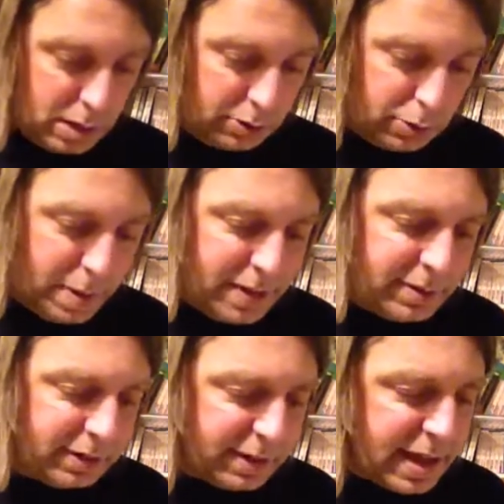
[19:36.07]
So
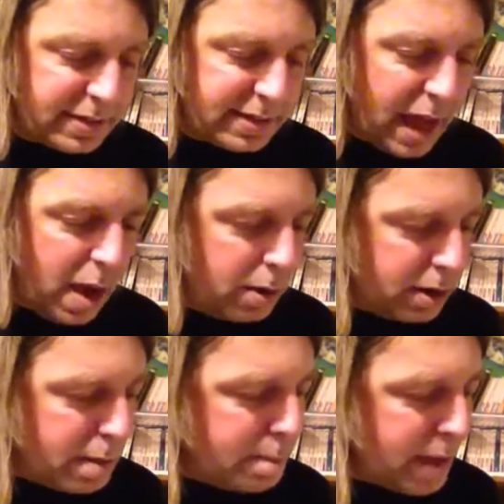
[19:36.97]
basically that's how
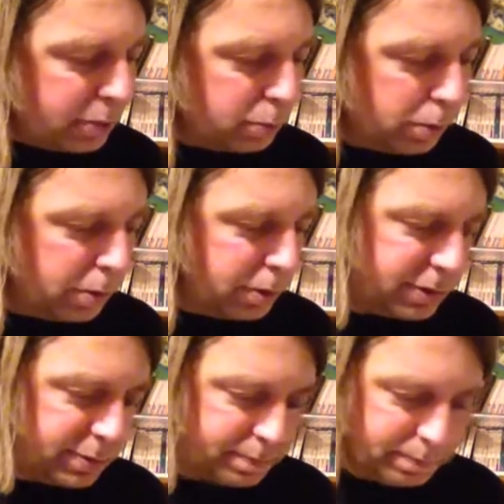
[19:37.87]
combat
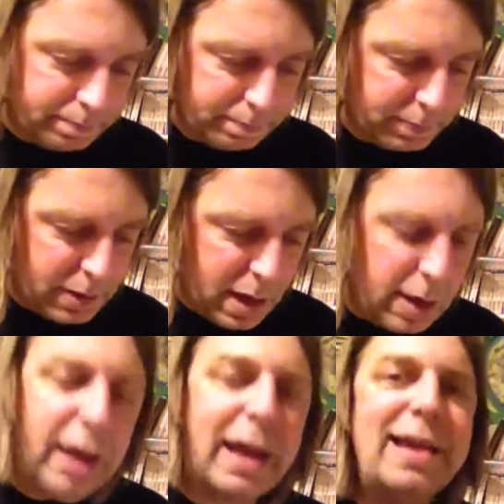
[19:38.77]
works. Yeah,
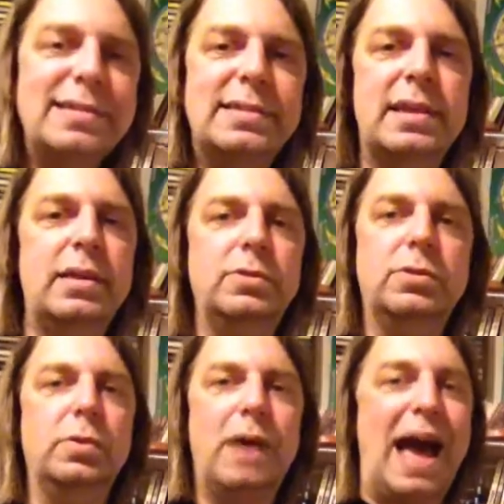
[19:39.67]
like I said,
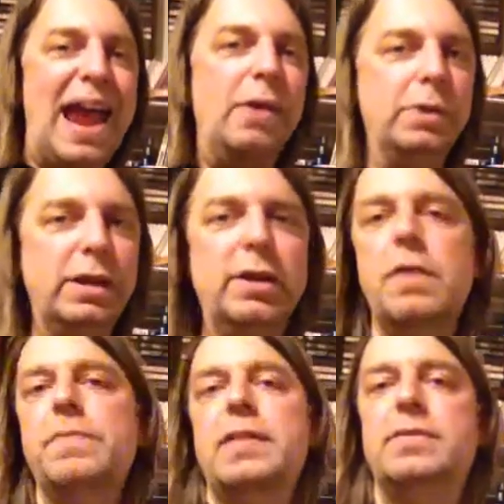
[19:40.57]
I really
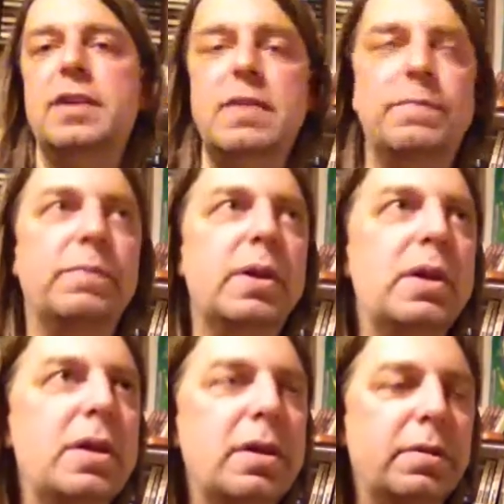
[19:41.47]
love that game
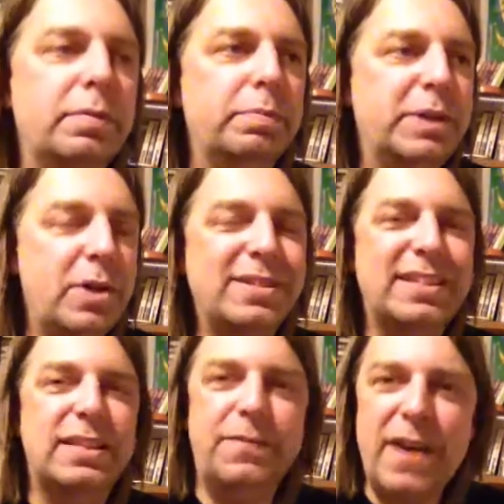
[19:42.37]
because
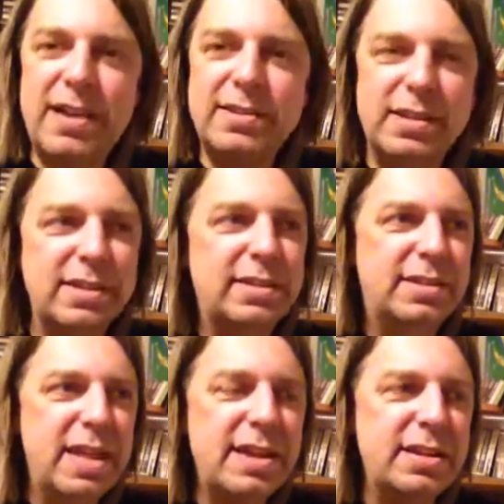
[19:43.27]
it's fast, it's
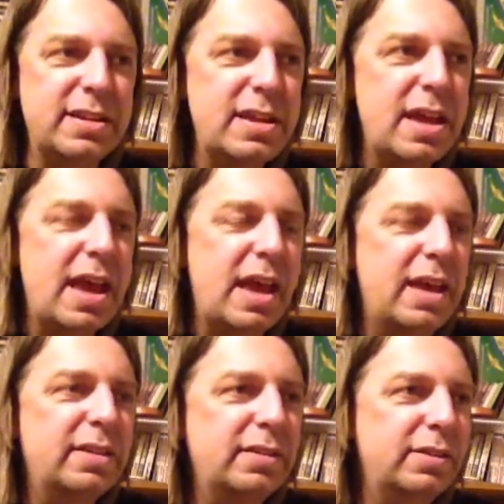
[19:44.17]
deadly,
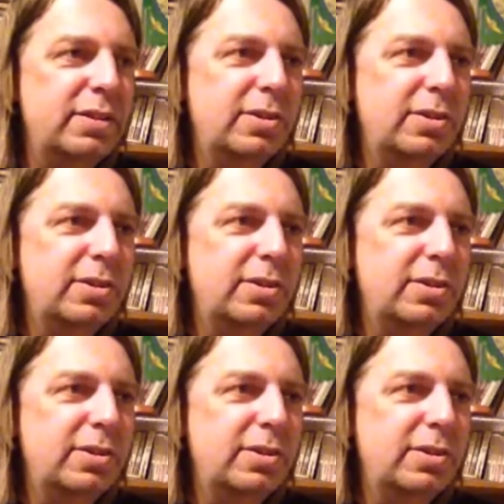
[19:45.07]
and